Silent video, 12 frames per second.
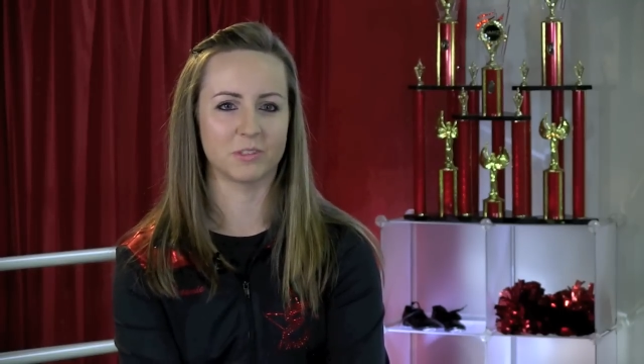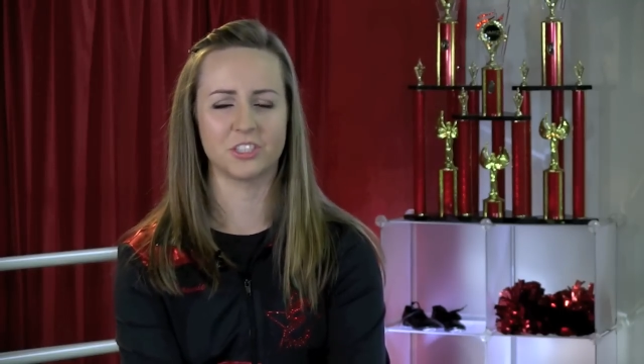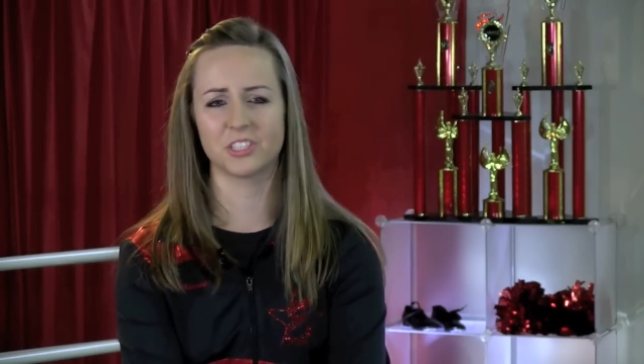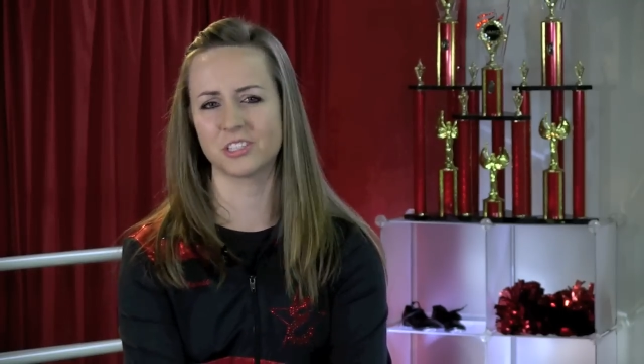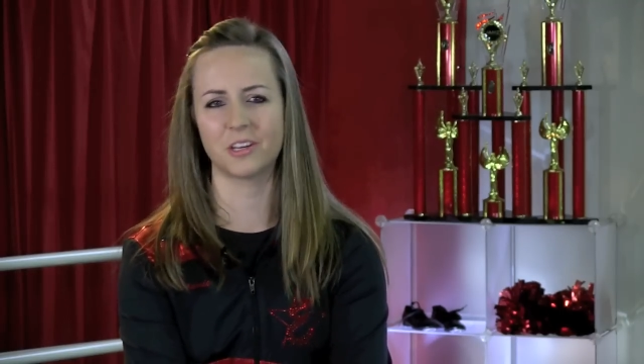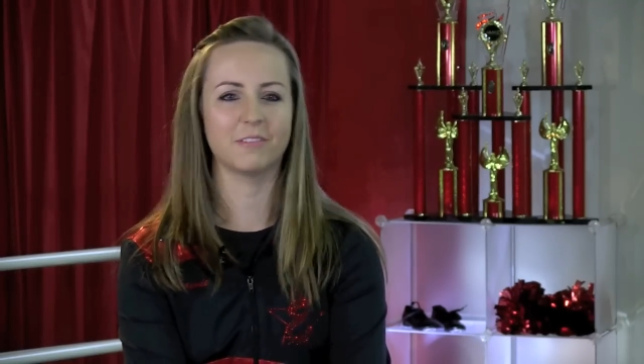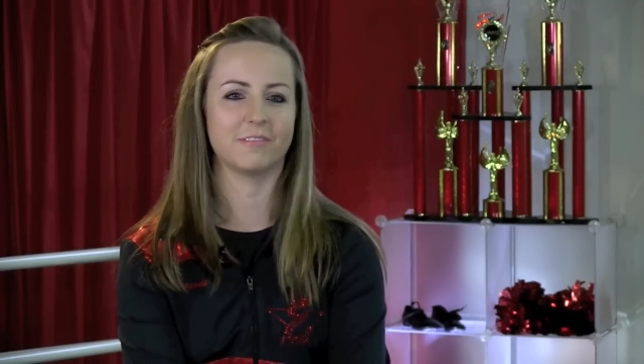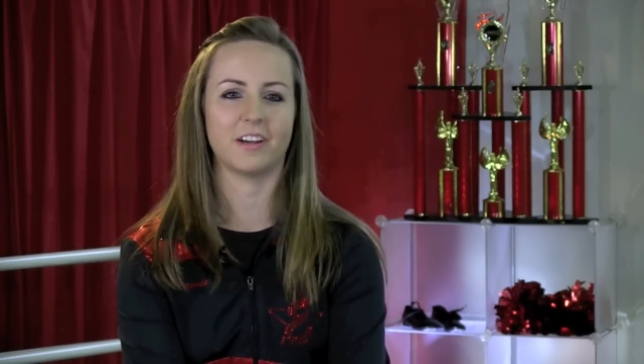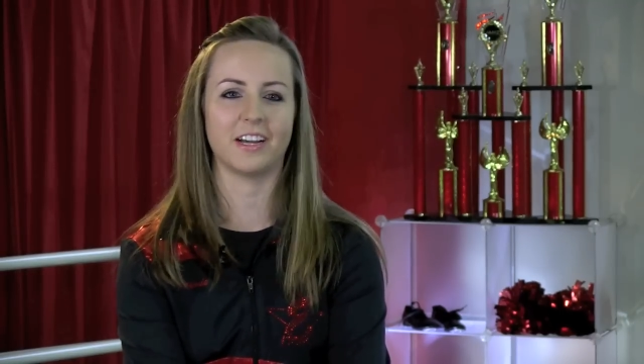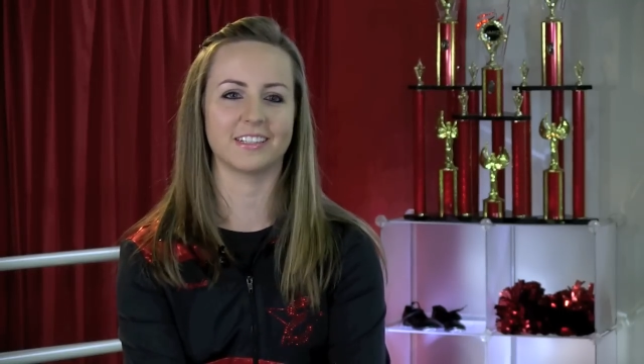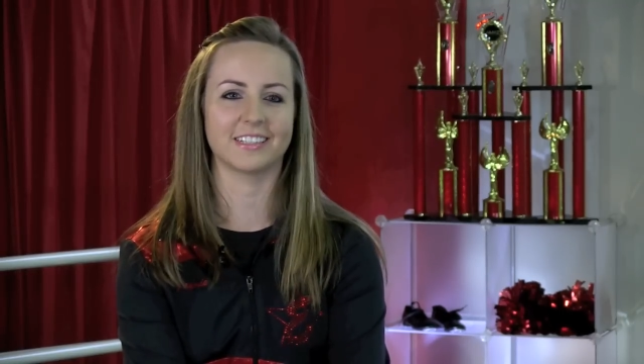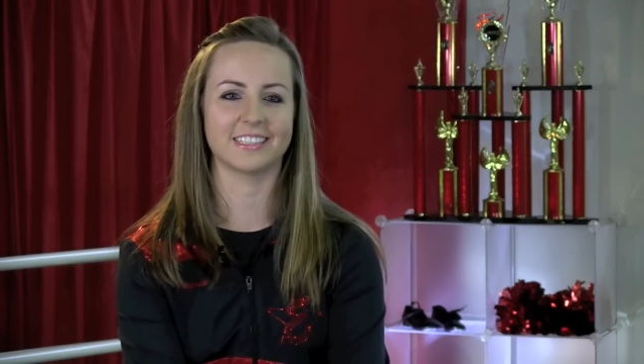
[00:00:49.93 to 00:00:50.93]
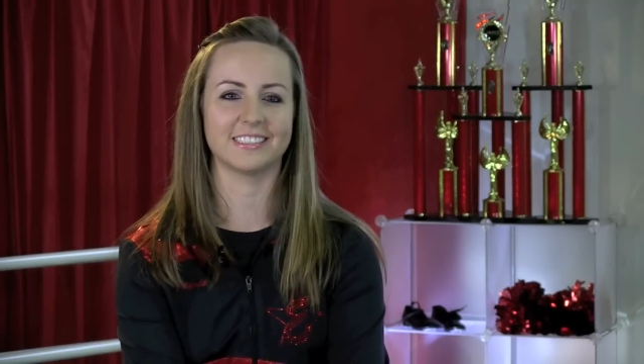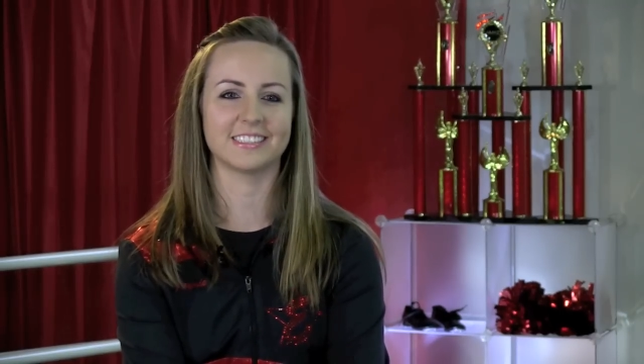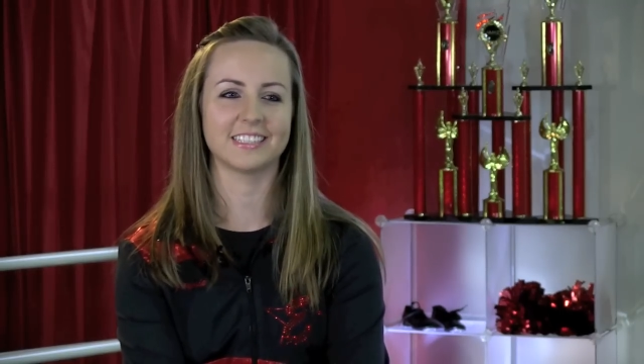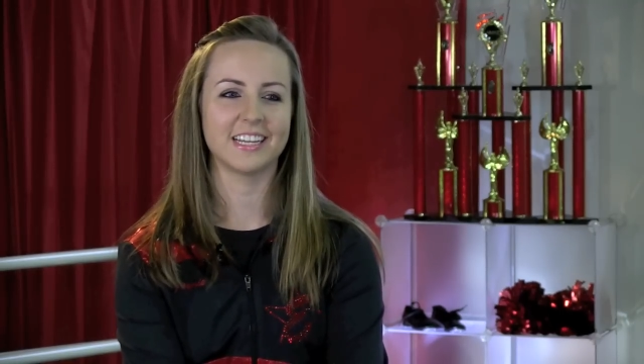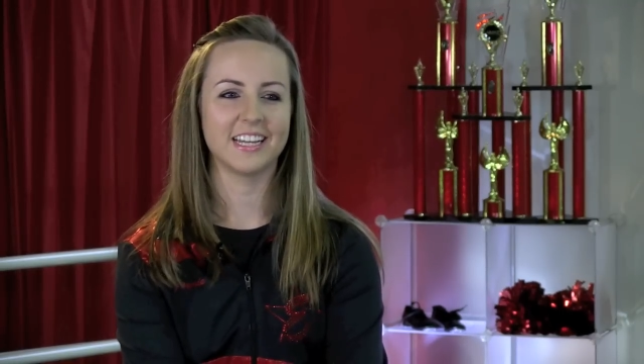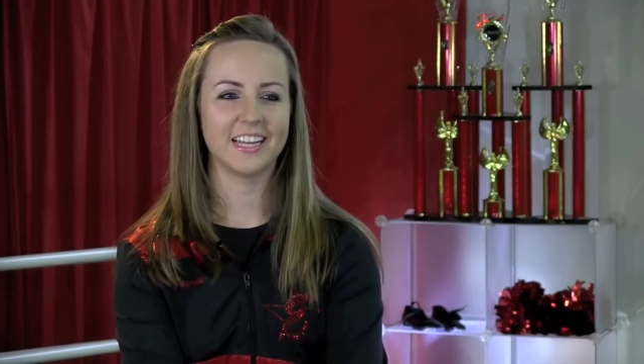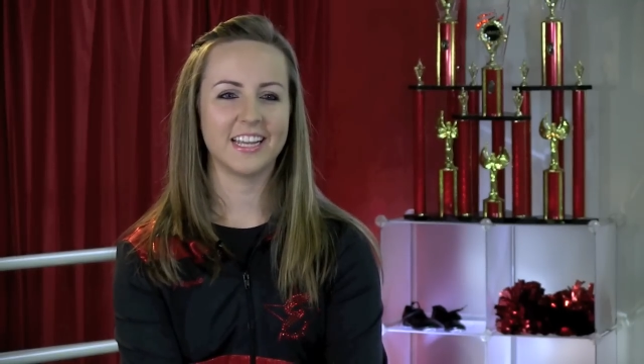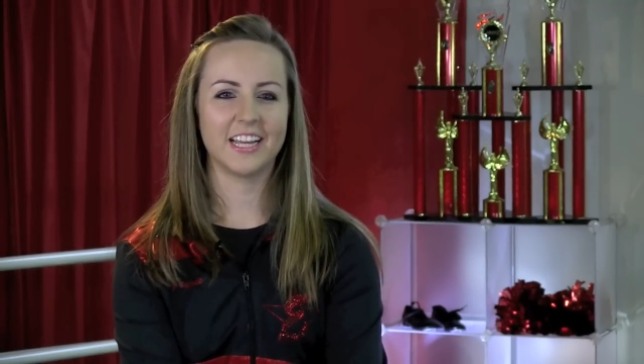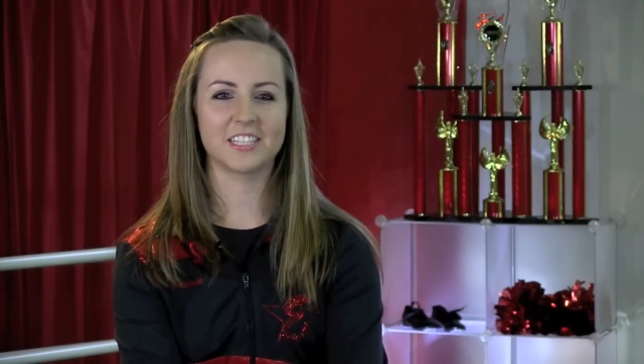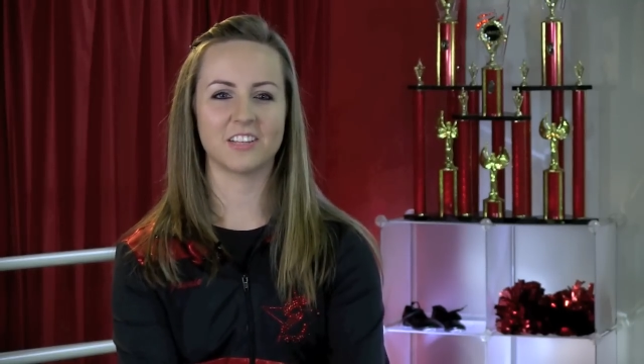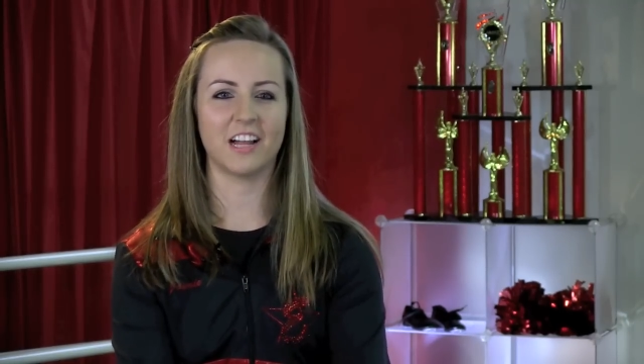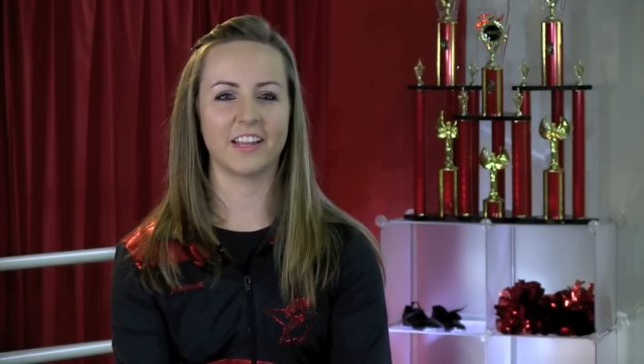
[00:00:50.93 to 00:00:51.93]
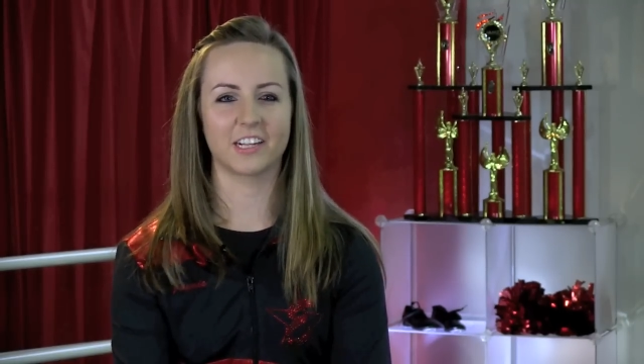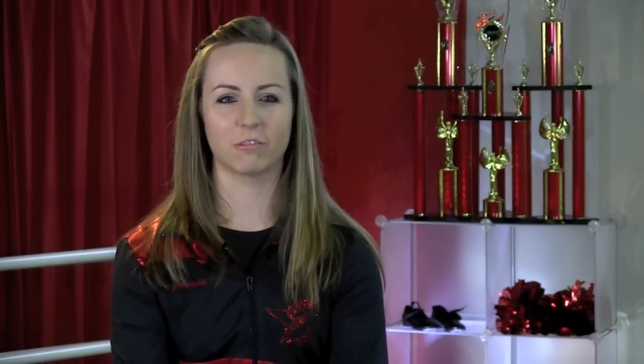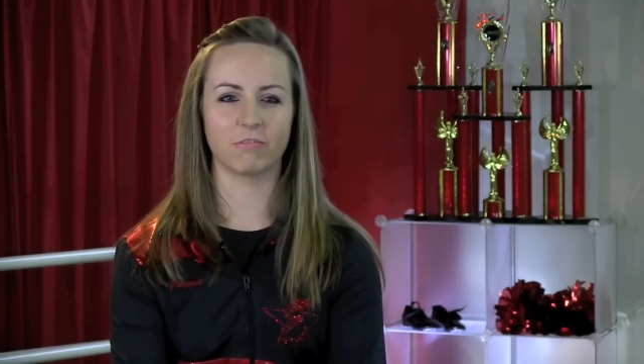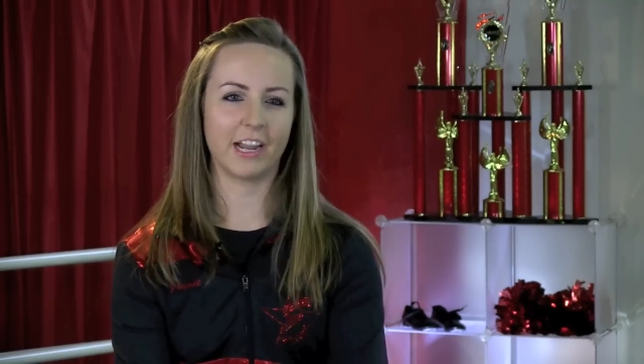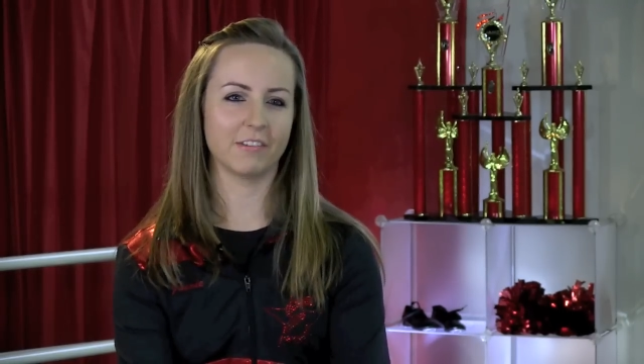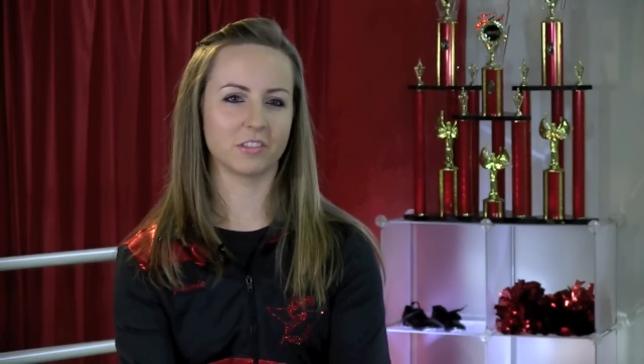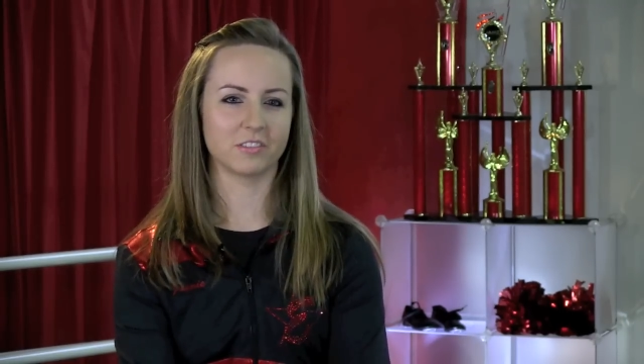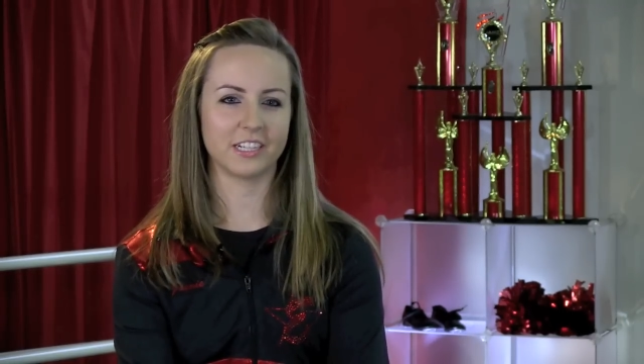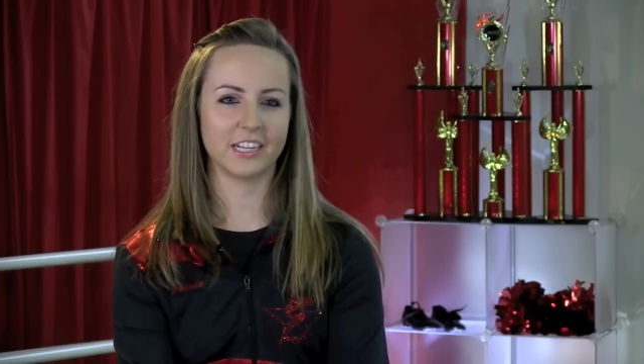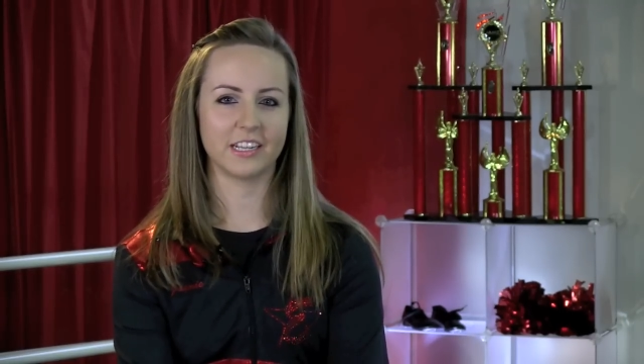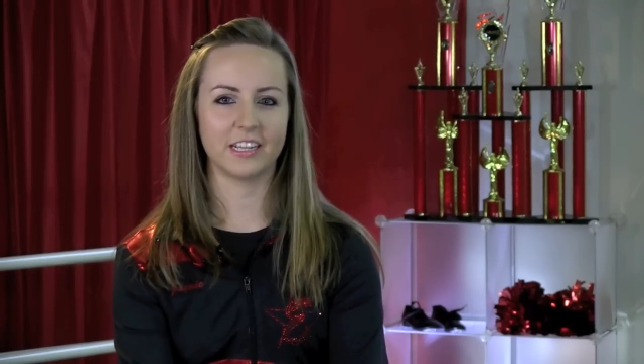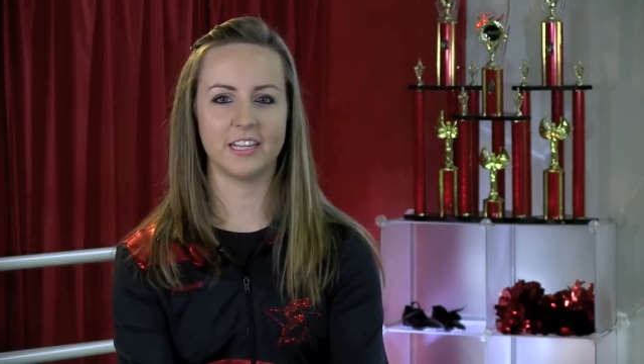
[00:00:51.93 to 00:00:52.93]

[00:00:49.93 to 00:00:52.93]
which is so fun because it's not like a rivalry.